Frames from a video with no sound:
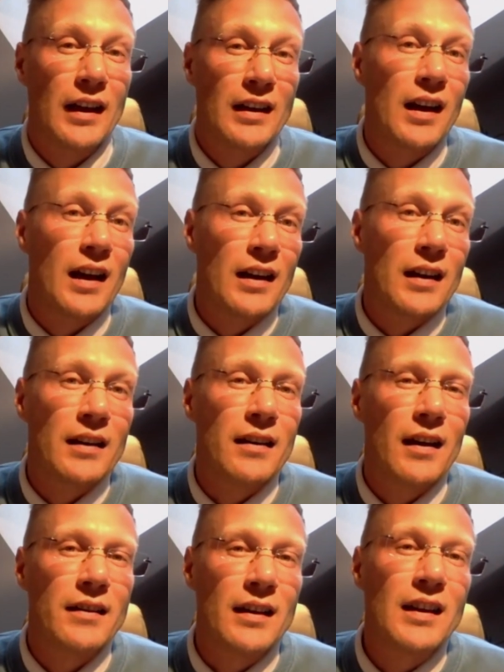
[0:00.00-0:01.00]
And
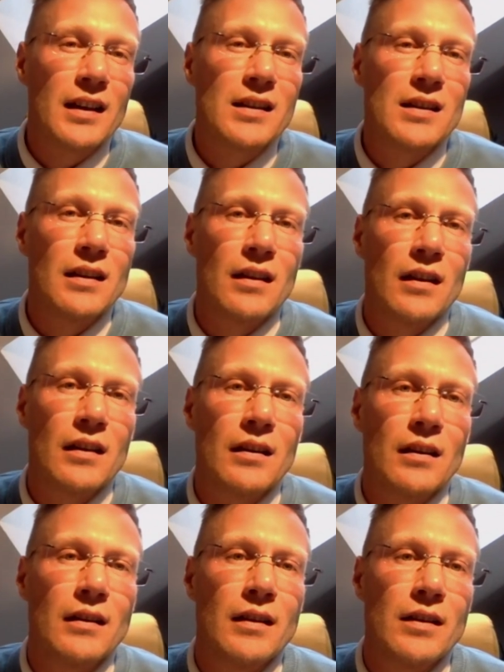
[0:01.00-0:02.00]
I think it is
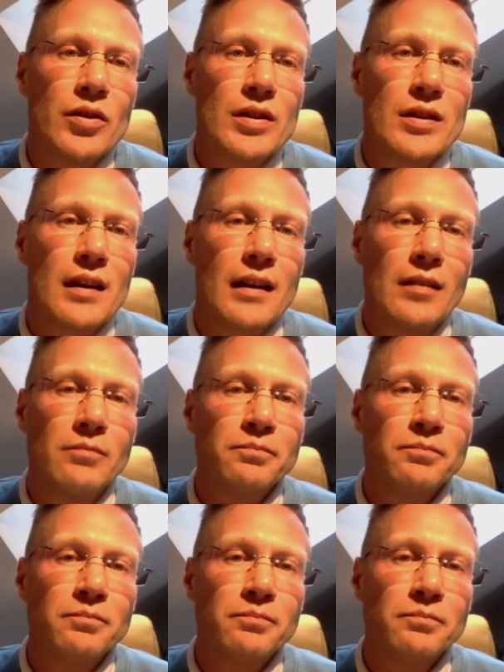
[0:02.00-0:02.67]
an interesting